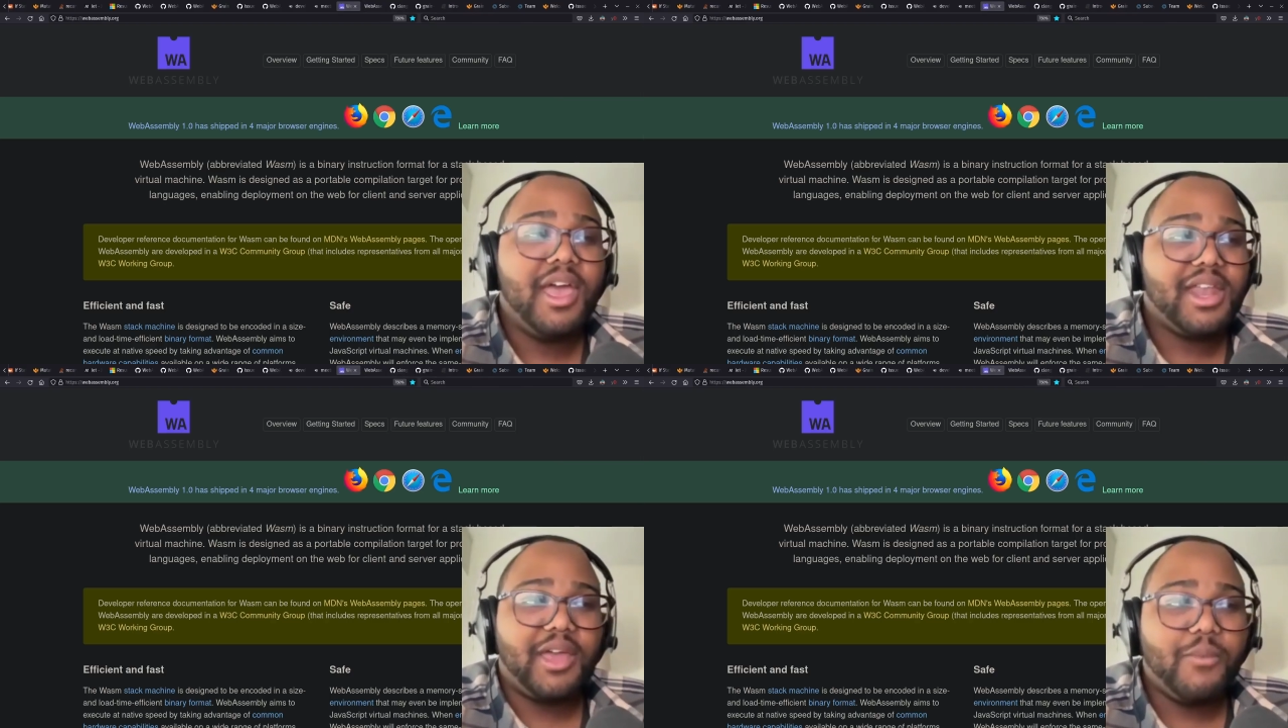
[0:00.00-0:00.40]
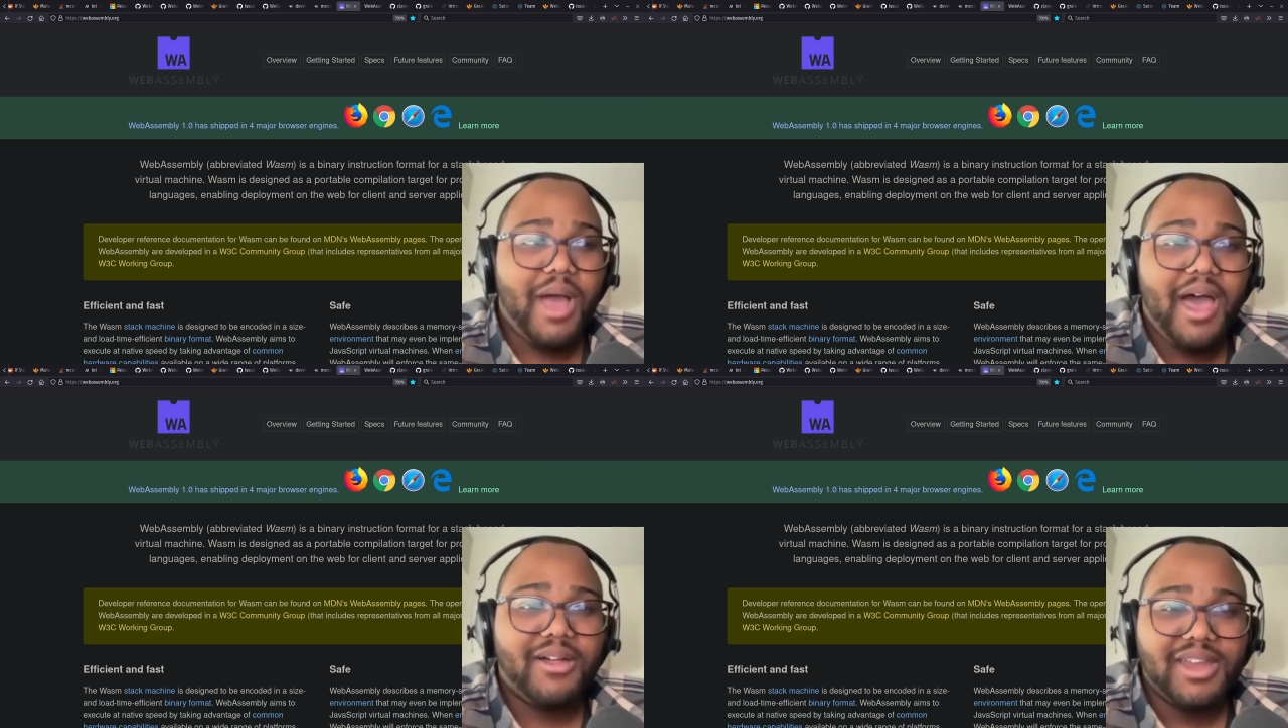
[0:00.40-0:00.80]
Like,
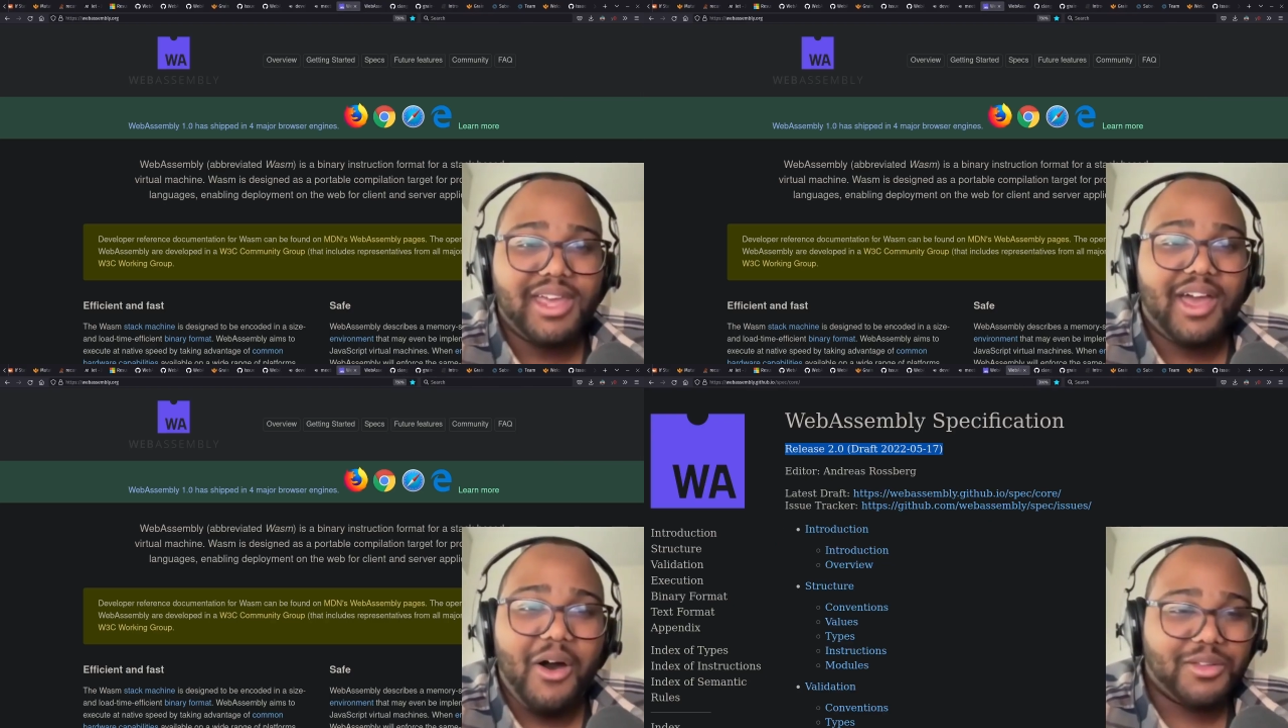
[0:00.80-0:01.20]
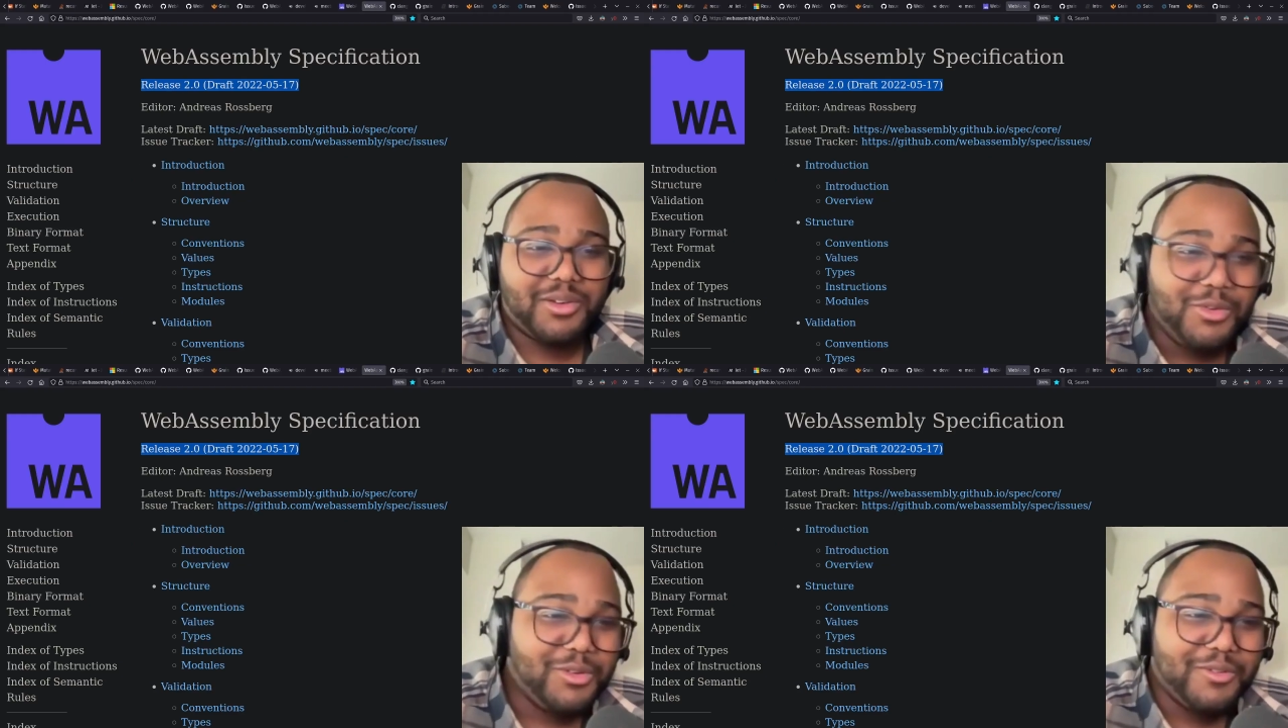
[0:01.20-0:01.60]
wow, like all the
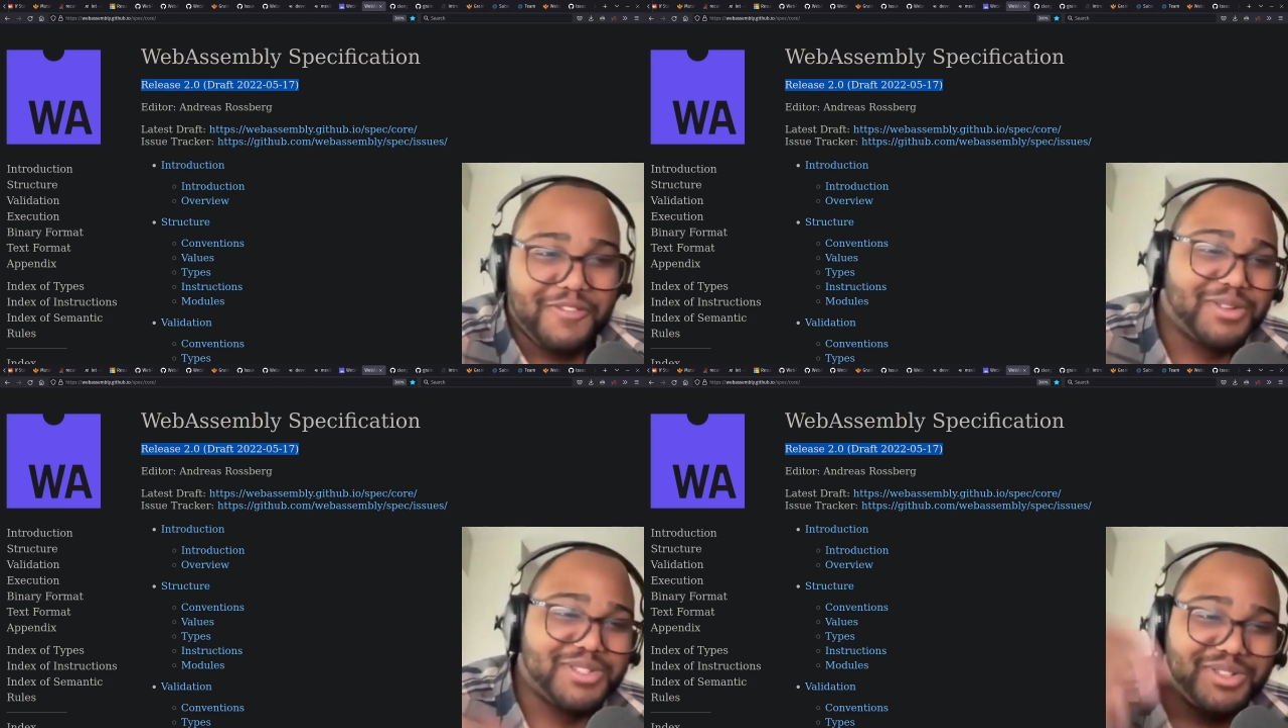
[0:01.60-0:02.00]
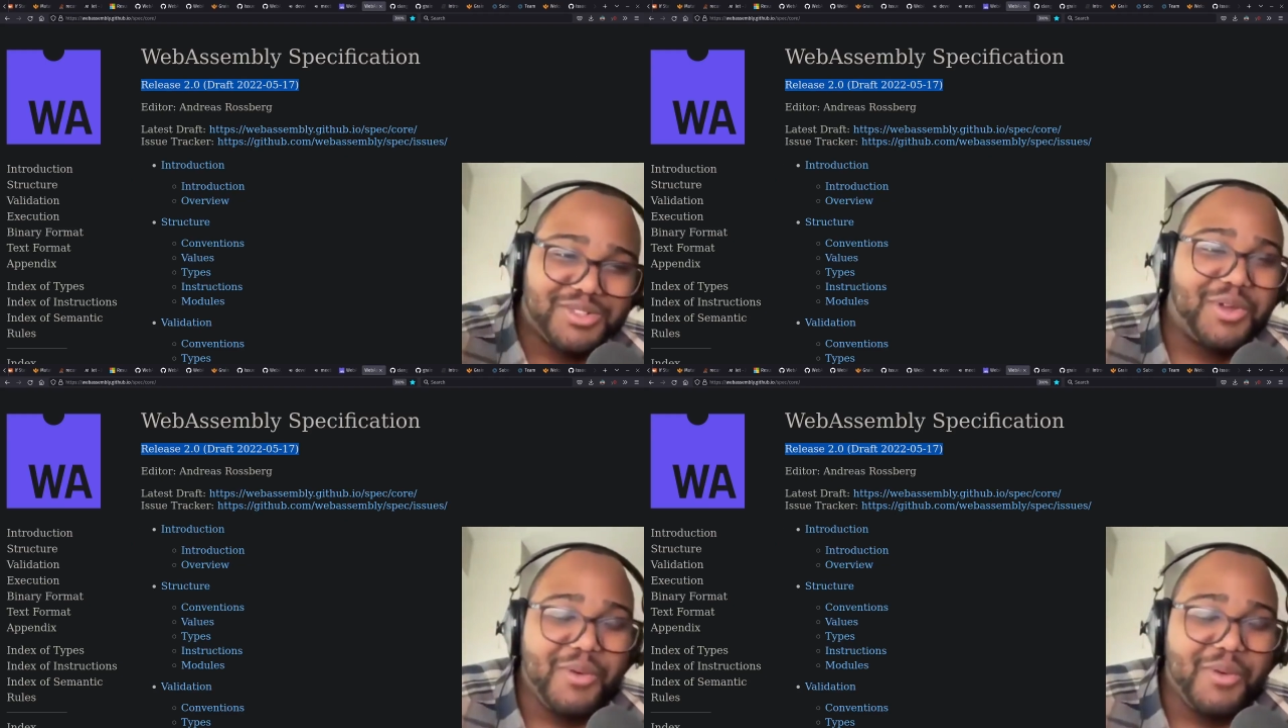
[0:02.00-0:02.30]
cool folks are doing